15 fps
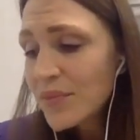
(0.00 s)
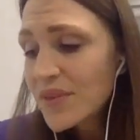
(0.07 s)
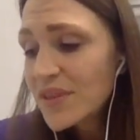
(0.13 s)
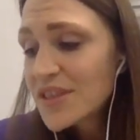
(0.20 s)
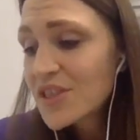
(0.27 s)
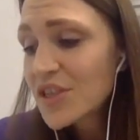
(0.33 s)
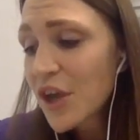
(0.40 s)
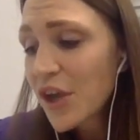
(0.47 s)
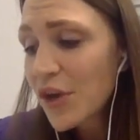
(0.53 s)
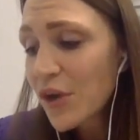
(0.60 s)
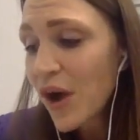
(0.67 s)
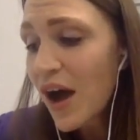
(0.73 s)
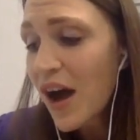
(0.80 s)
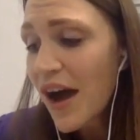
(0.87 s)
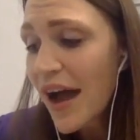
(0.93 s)
So
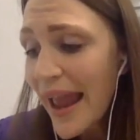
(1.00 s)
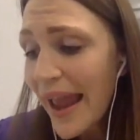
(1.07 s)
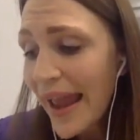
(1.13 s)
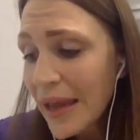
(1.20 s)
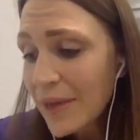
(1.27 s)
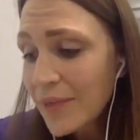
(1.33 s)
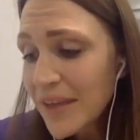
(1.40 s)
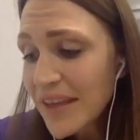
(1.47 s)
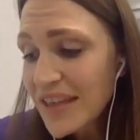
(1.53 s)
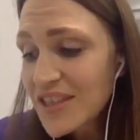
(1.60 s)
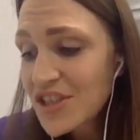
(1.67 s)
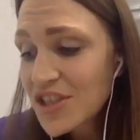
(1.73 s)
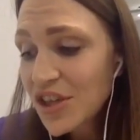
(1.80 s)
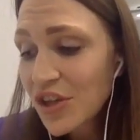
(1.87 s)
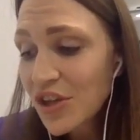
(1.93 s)
our aim is
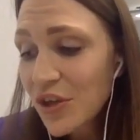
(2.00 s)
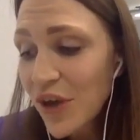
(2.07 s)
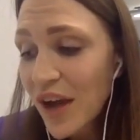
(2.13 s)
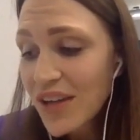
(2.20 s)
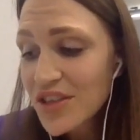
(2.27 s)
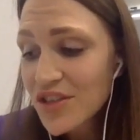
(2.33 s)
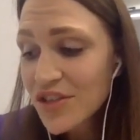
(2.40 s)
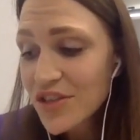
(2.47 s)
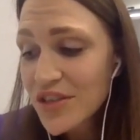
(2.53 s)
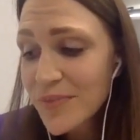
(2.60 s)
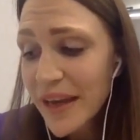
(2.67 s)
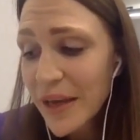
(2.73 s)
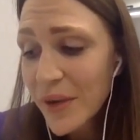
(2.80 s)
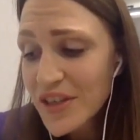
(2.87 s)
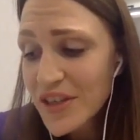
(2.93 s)
to answer as
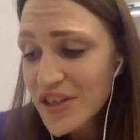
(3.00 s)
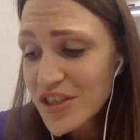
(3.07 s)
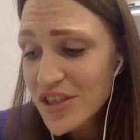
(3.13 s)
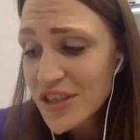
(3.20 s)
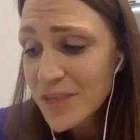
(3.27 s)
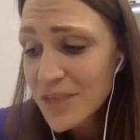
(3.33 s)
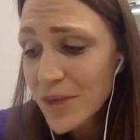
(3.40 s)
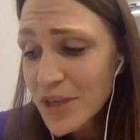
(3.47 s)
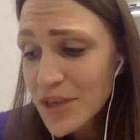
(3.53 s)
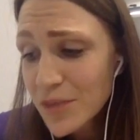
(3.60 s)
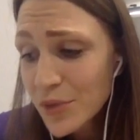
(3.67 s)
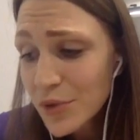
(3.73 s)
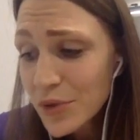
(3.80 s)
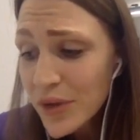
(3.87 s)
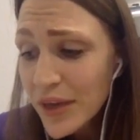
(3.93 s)
many questions as
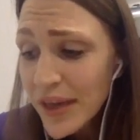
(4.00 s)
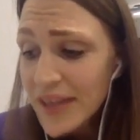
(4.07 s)
possible.